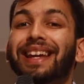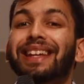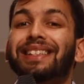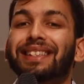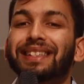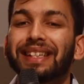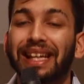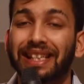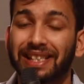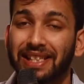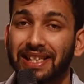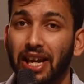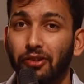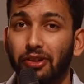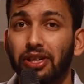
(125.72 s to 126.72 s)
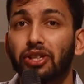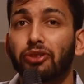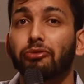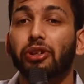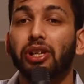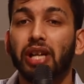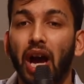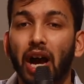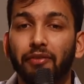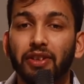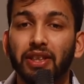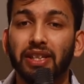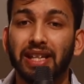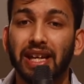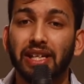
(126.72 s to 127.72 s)
it's necessary to recover
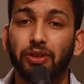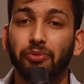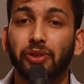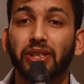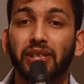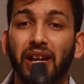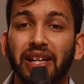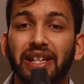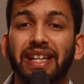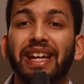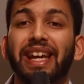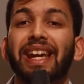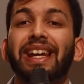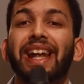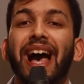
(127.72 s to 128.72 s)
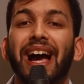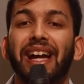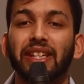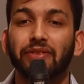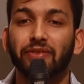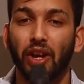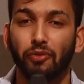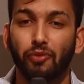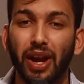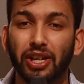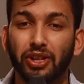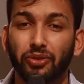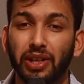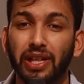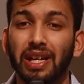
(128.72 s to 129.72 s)
the data residing in Active
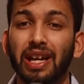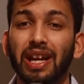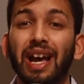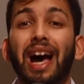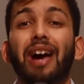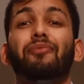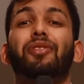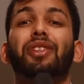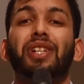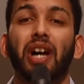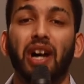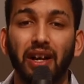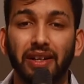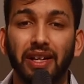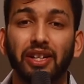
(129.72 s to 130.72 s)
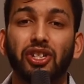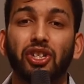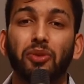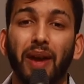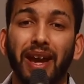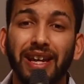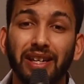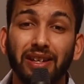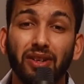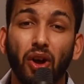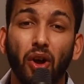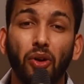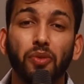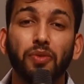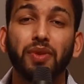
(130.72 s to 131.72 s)
Directory and return it to a
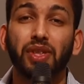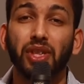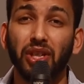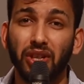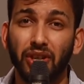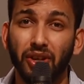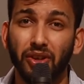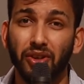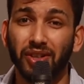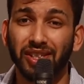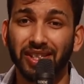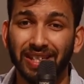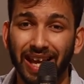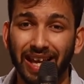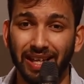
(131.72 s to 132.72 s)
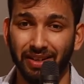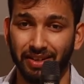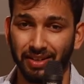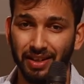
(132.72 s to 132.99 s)
known secure state.